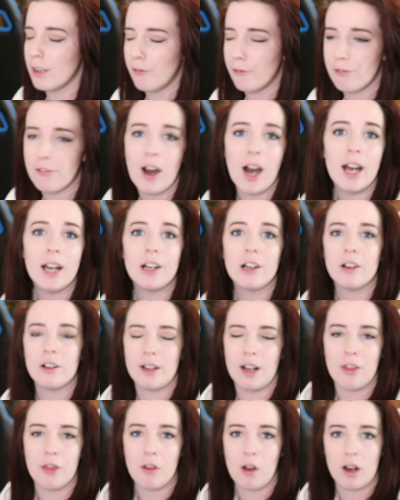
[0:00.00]
did Fire,
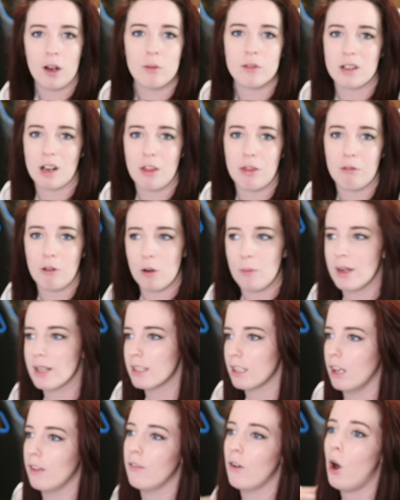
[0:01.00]
and I thought I was going to throw
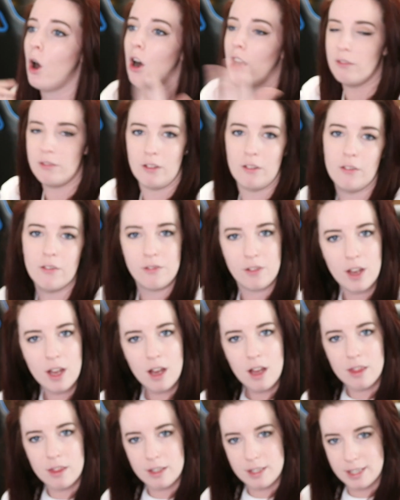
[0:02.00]
myself off of
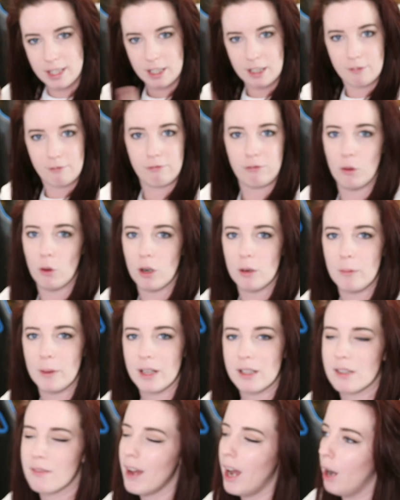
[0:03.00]
the second floor
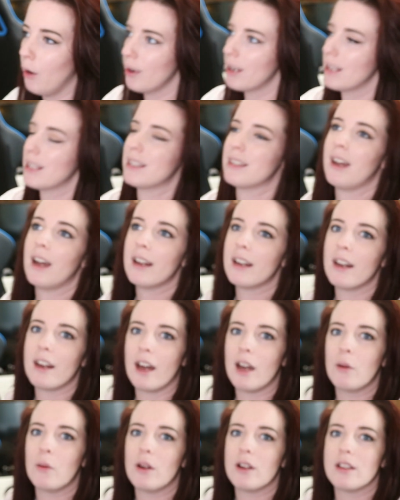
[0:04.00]
because of how excited
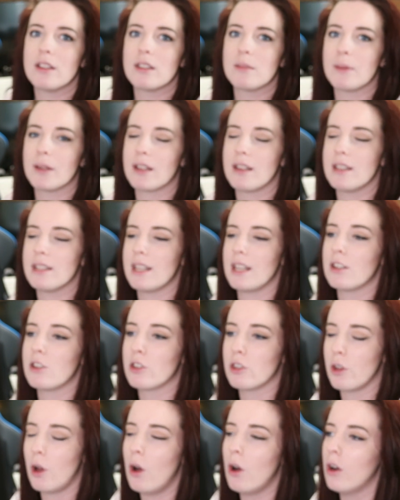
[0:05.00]
I was, because that
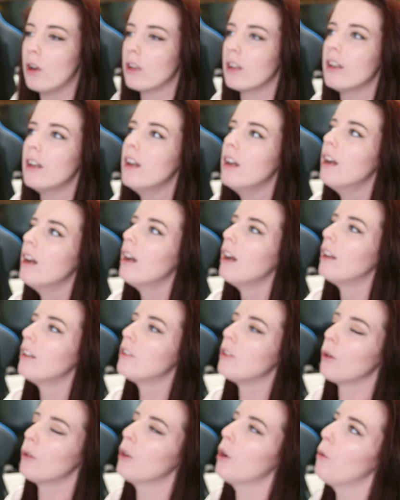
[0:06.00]
song,
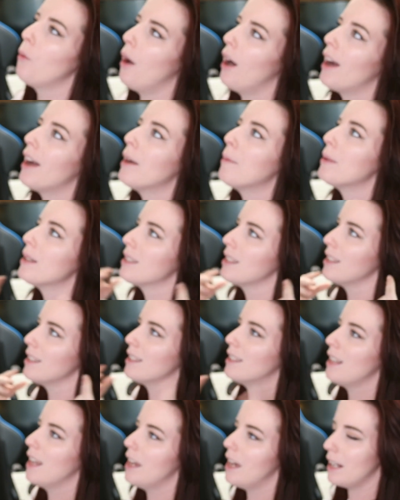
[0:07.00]
don't know why, but to
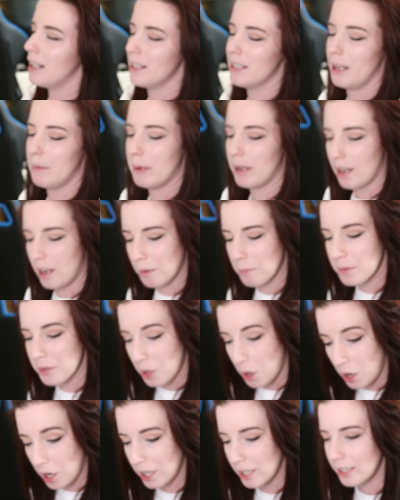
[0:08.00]
this day, anytime it comes
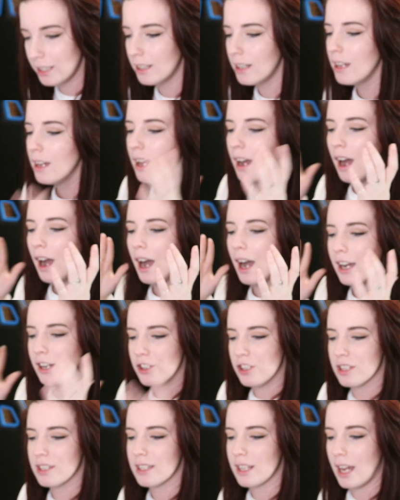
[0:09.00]
on, I
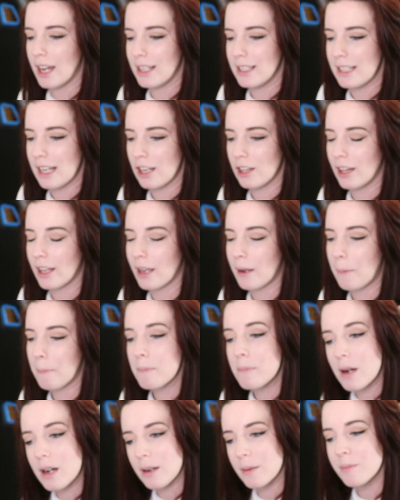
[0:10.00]
get like
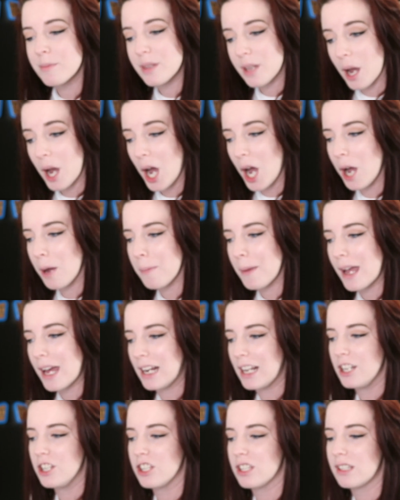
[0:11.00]
pumped up,
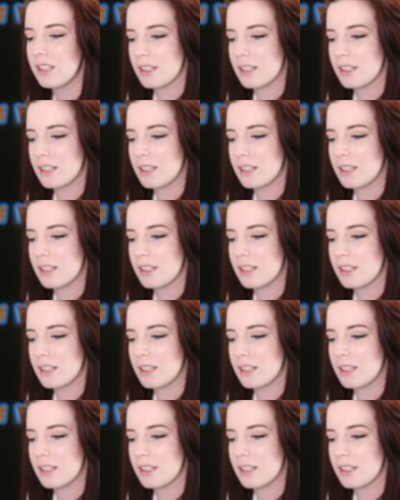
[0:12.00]
and I